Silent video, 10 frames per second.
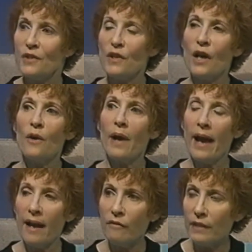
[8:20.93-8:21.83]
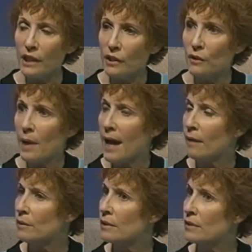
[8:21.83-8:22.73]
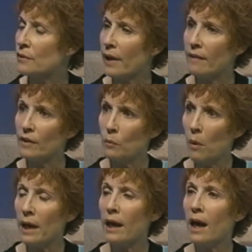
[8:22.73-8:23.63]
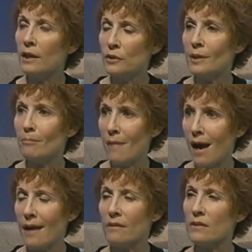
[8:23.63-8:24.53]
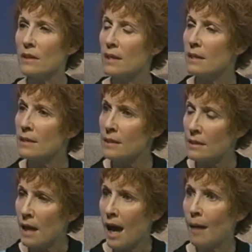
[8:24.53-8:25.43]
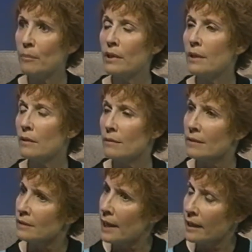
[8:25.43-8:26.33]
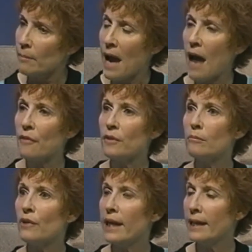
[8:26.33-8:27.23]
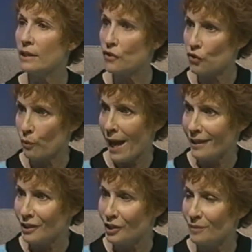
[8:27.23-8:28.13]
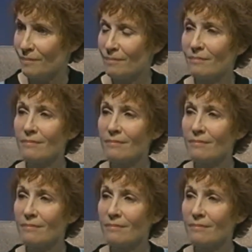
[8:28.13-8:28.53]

So every 2 hours or every 100 miles, stop, take a bathroom break, stretch.